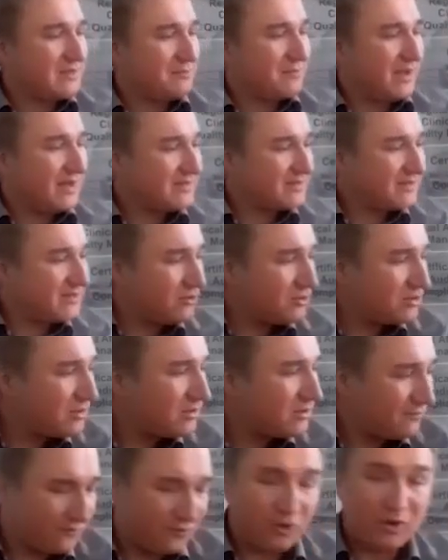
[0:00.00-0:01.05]

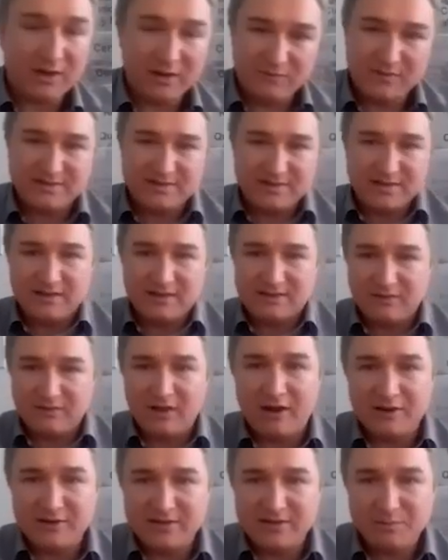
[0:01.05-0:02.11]
milestone for if it's the
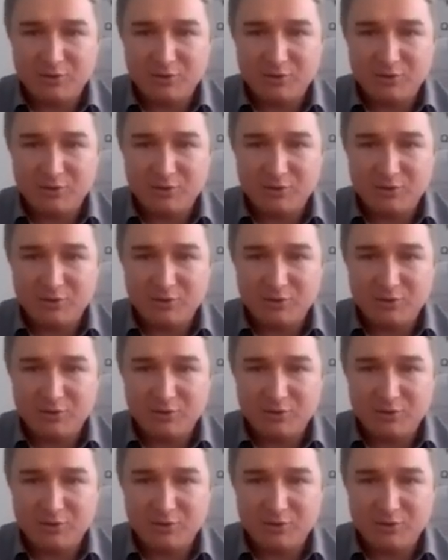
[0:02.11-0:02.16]
R&D